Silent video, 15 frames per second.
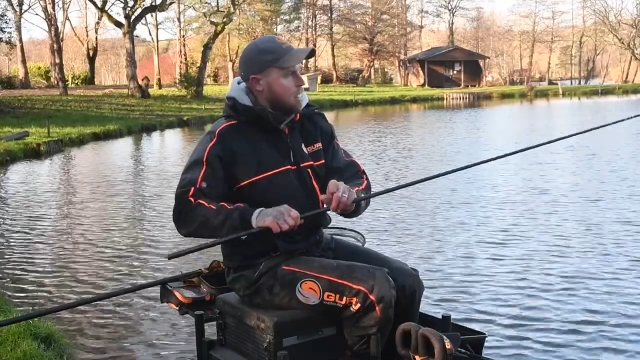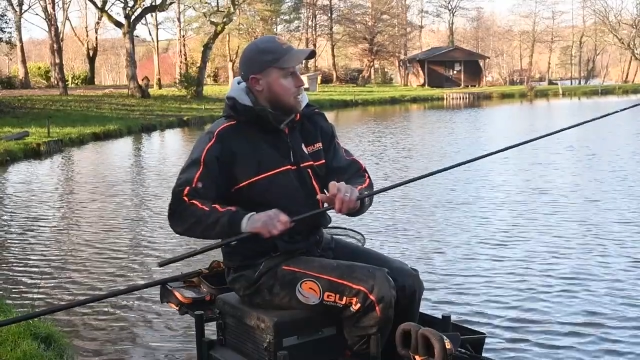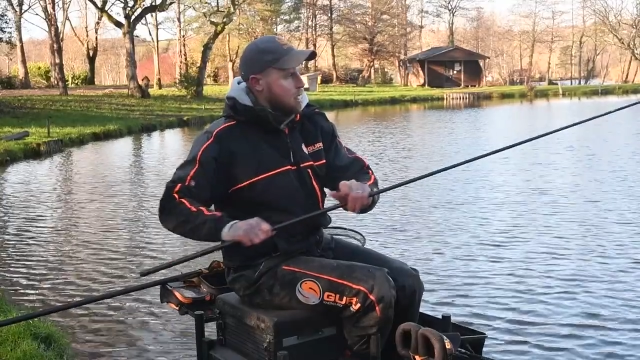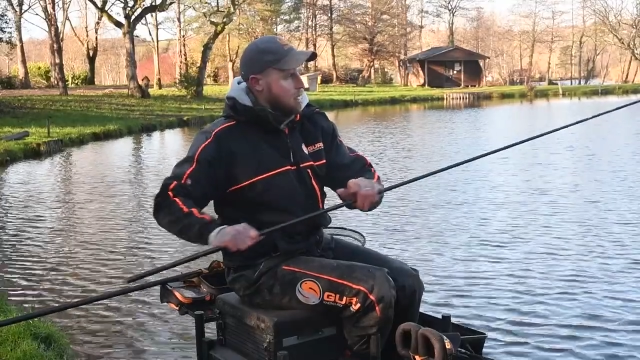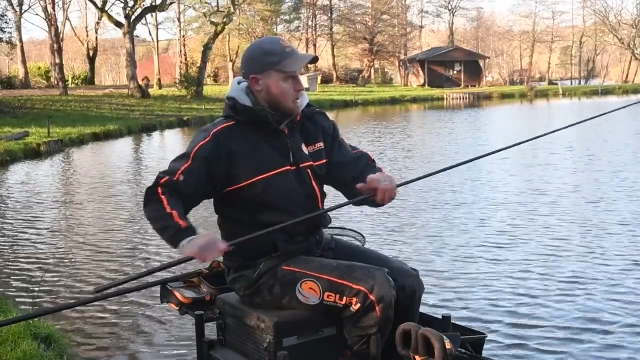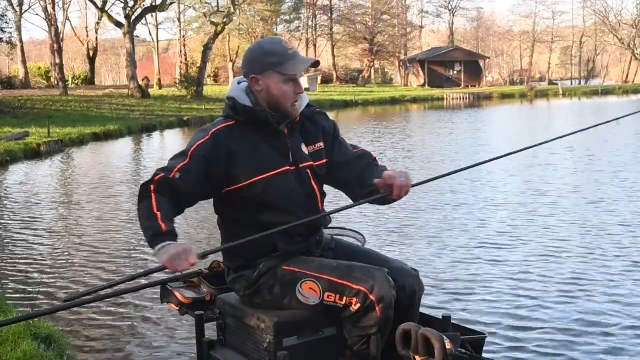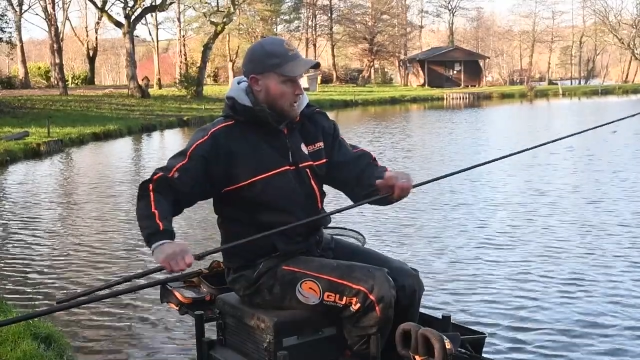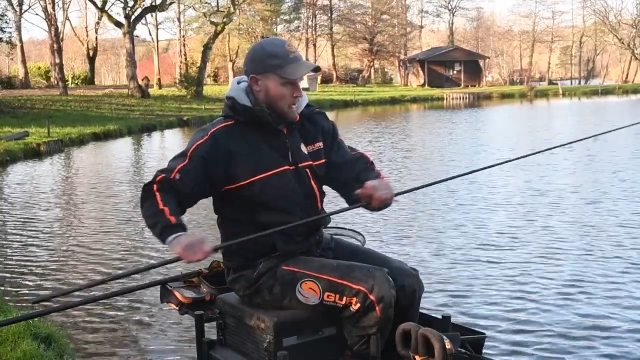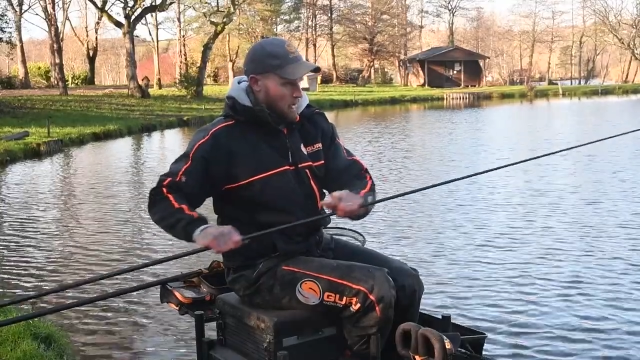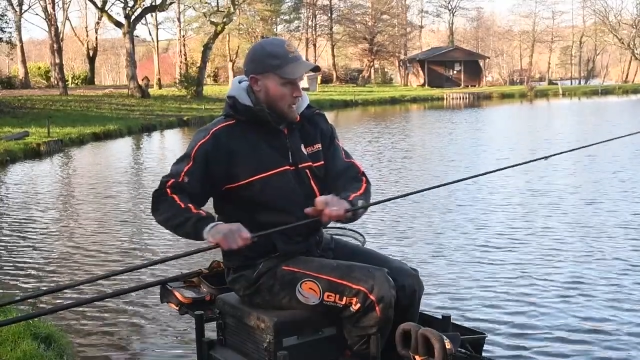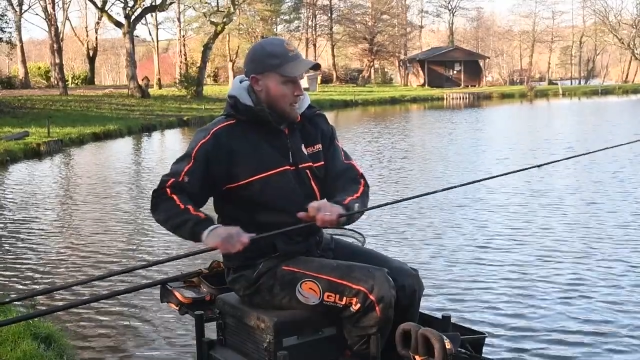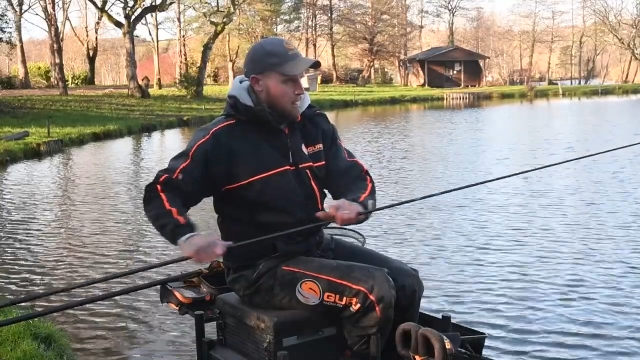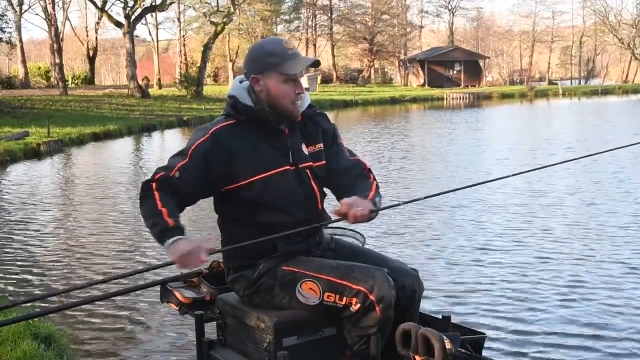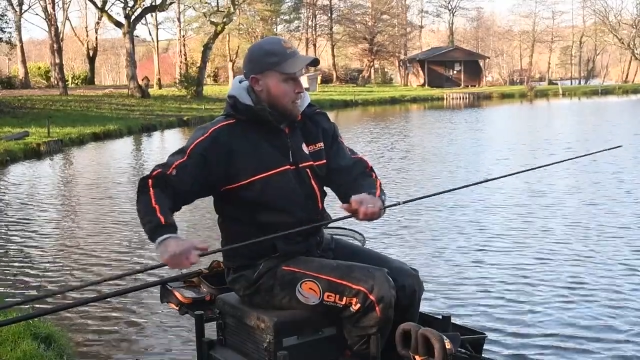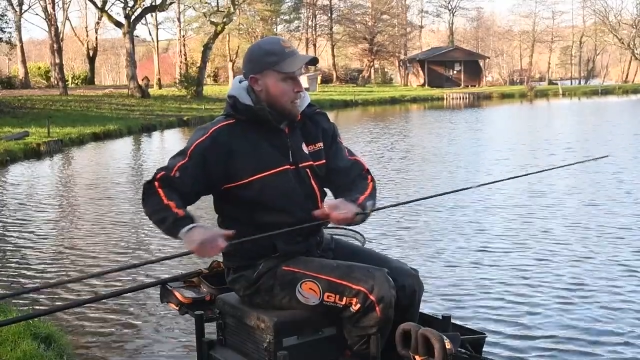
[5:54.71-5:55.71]
float.
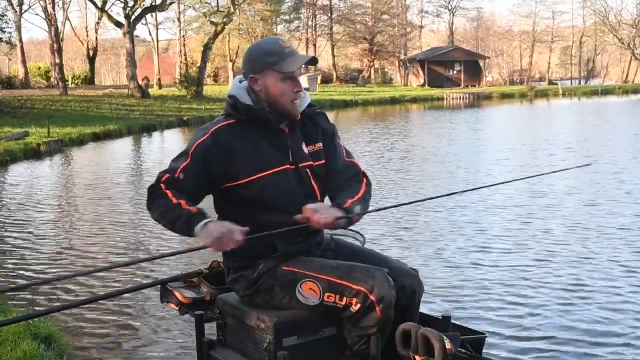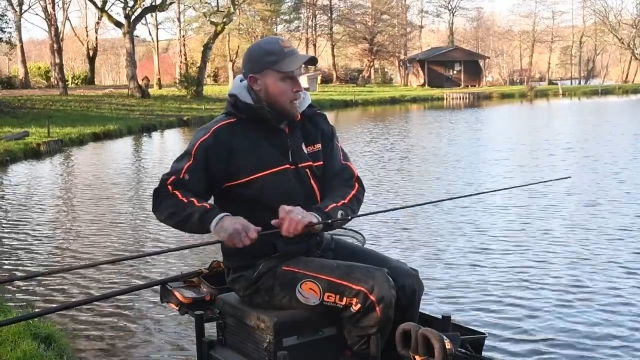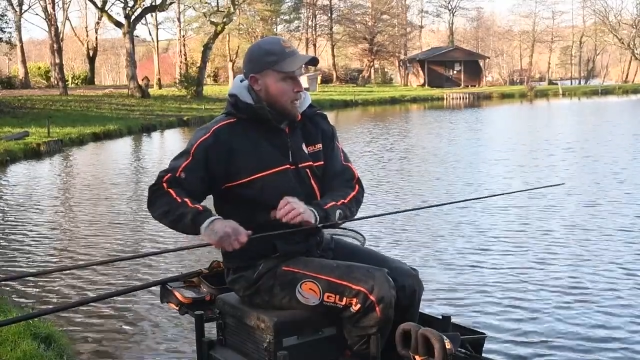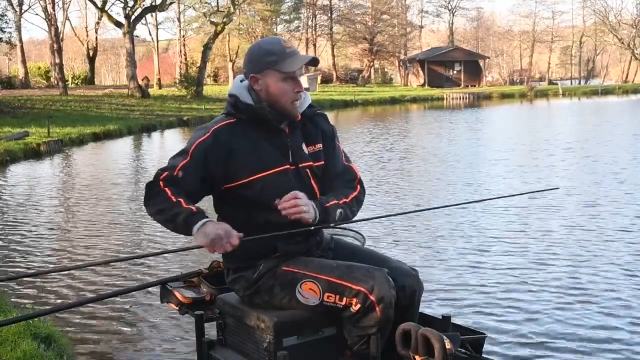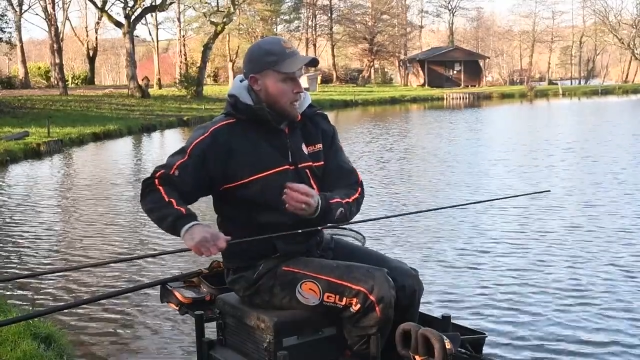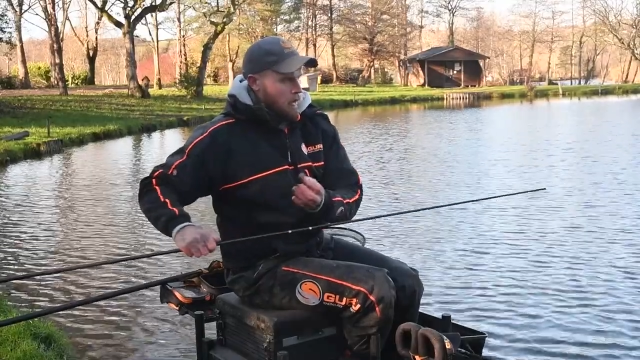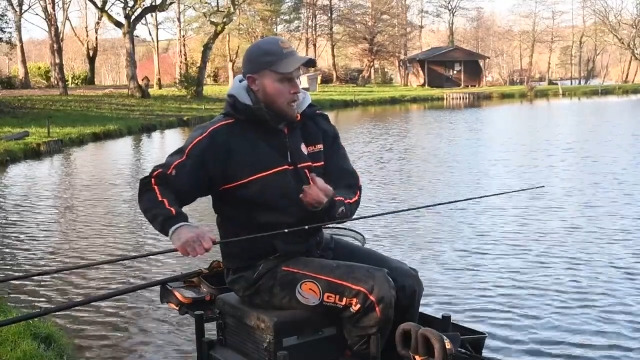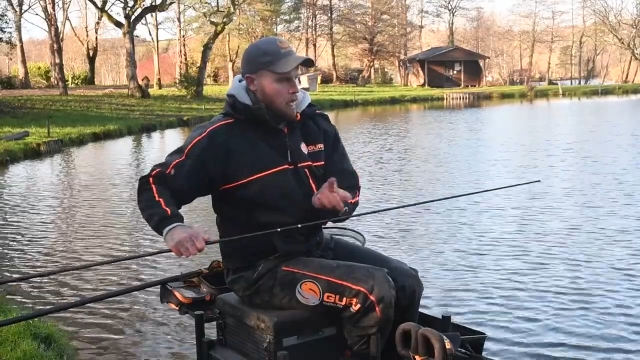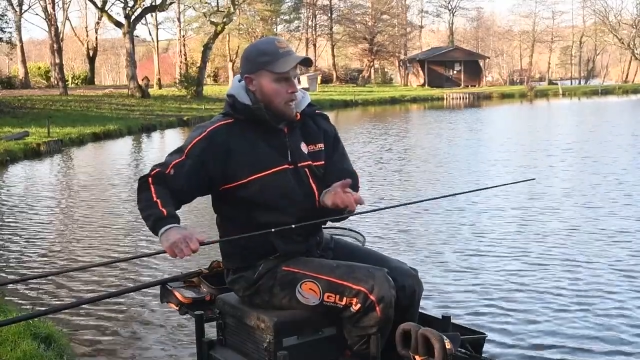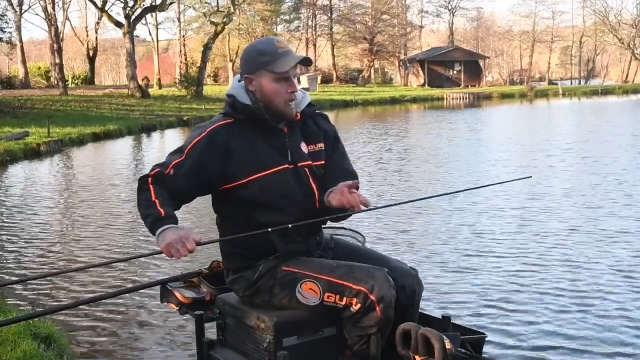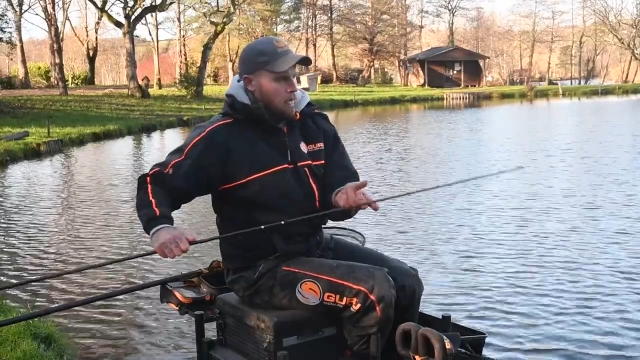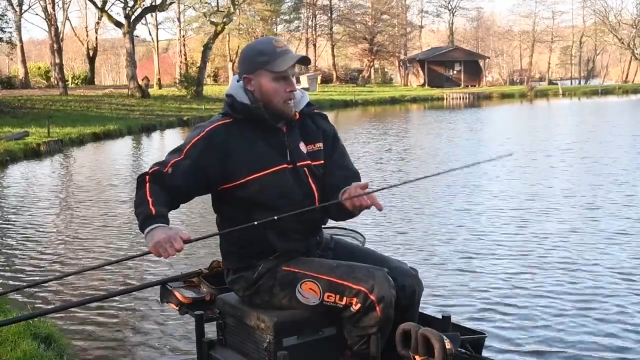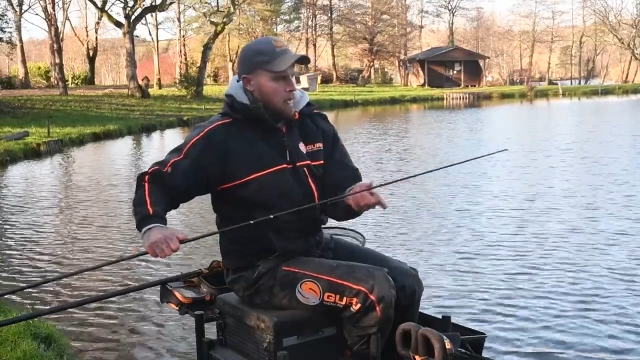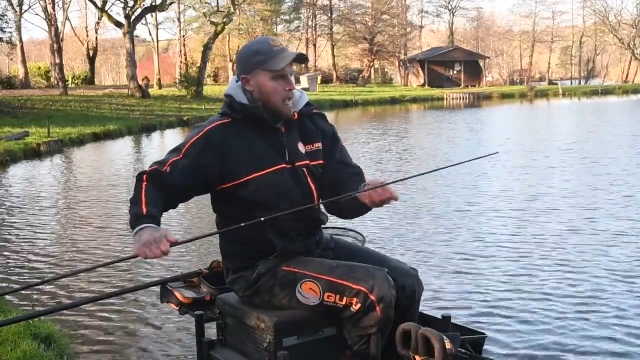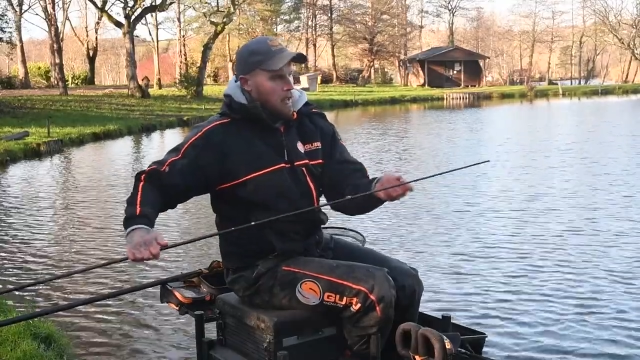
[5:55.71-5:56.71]

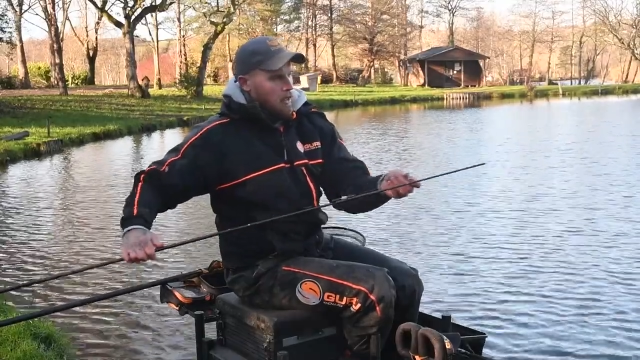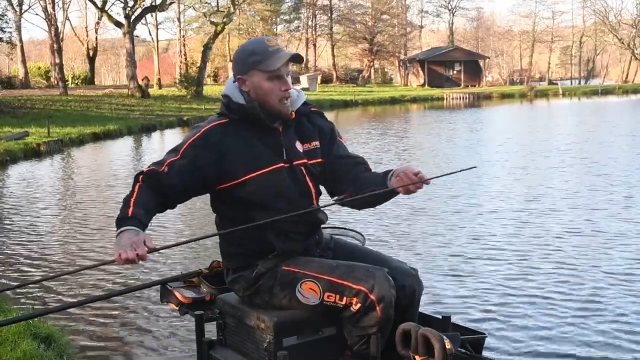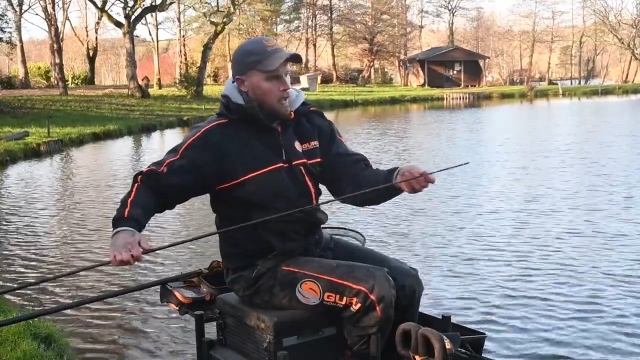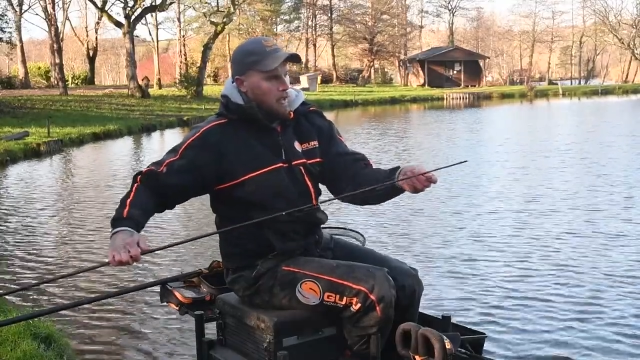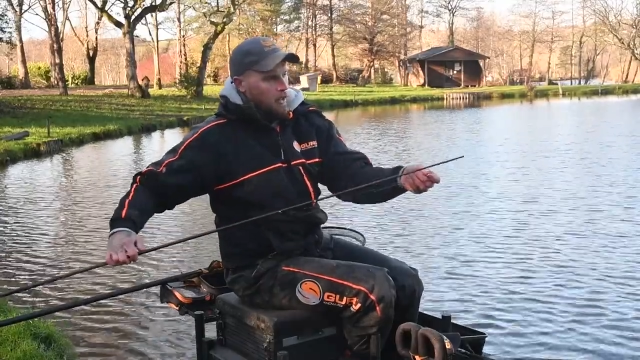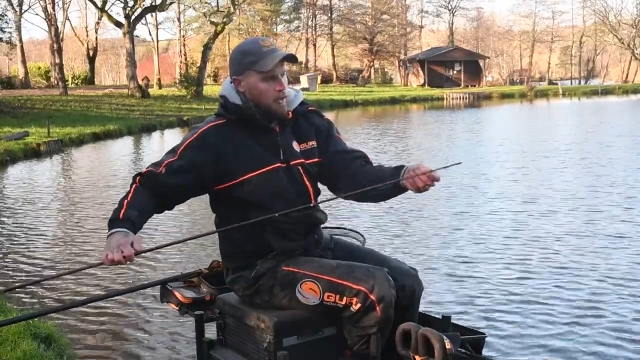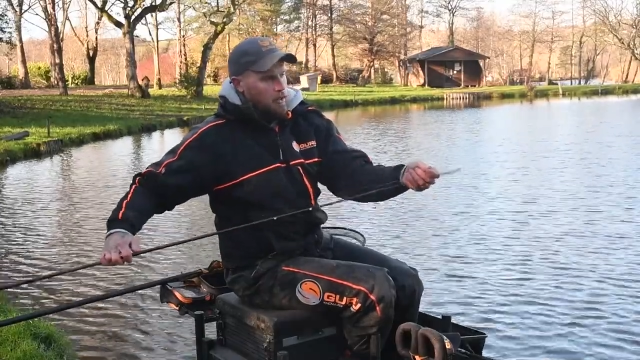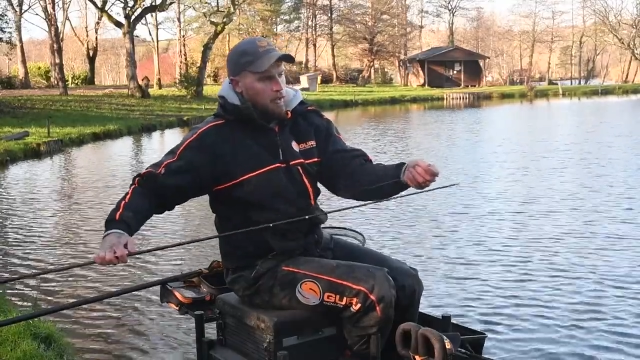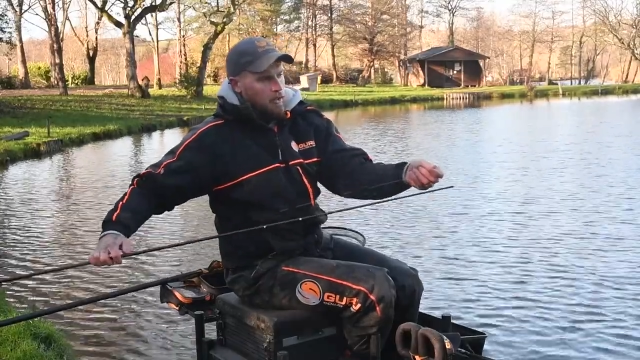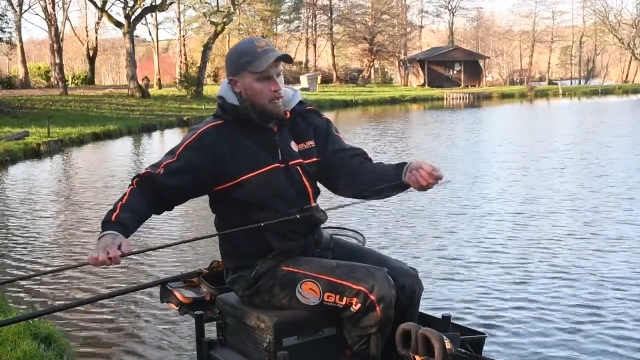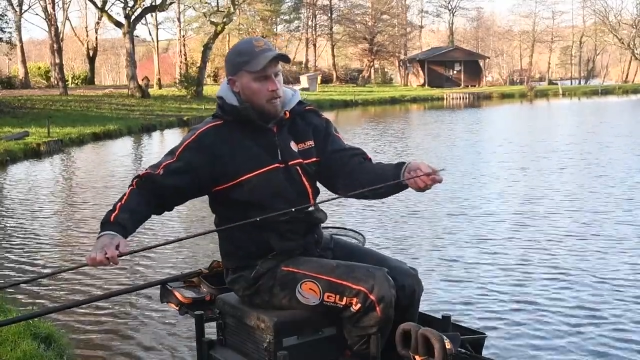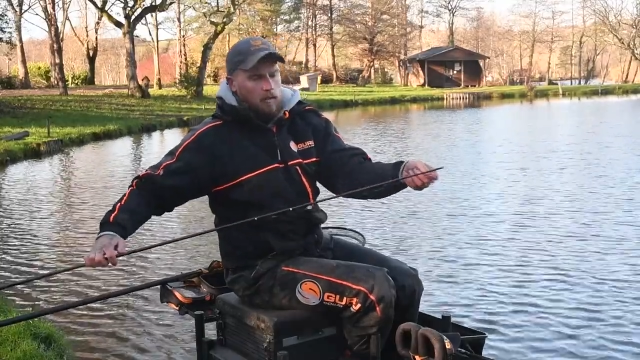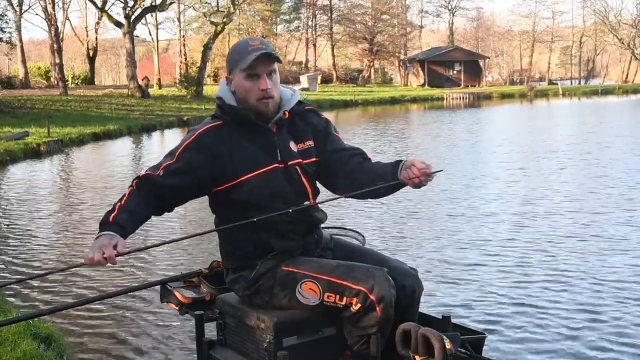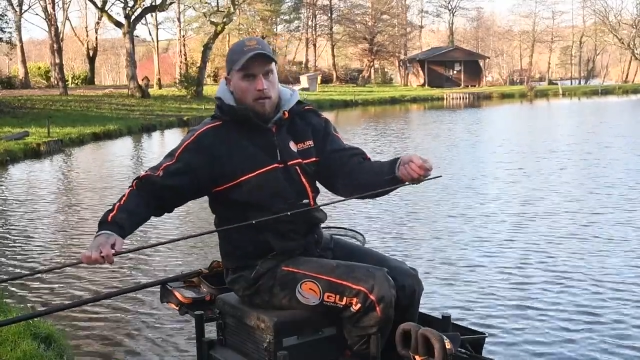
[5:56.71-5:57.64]
The elastics,